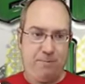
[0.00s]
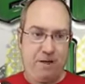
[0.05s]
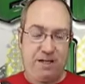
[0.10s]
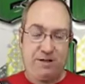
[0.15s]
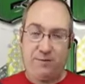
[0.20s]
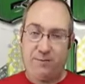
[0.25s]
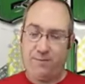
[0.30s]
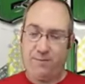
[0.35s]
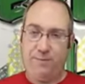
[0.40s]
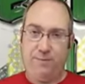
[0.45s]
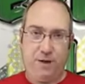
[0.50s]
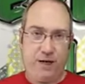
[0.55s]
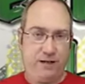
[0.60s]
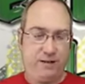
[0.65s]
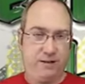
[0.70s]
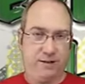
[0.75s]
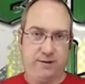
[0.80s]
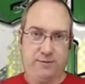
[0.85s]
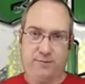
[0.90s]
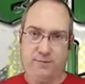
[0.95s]

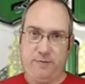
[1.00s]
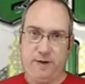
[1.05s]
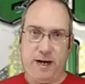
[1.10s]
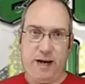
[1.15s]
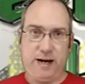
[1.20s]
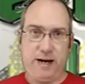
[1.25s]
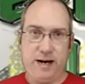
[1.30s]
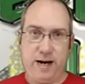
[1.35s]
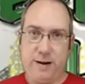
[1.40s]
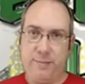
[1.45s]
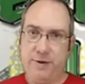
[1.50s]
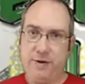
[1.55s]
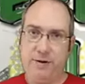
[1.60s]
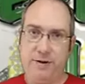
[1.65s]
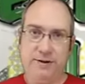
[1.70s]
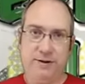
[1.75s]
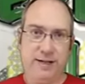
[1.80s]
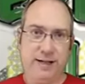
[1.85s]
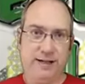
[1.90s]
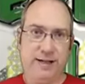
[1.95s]
It's
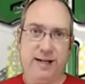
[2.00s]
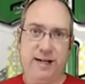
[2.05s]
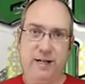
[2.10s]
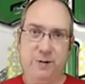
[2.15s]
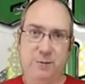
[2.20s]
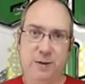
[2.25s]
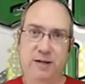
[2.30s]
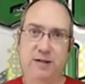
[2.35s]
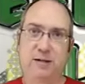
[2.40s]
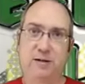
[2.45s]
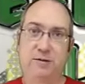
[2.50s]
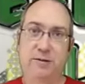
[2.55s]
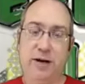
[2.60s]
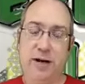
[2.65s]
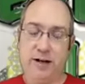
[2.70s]
economical. It's not that expensive.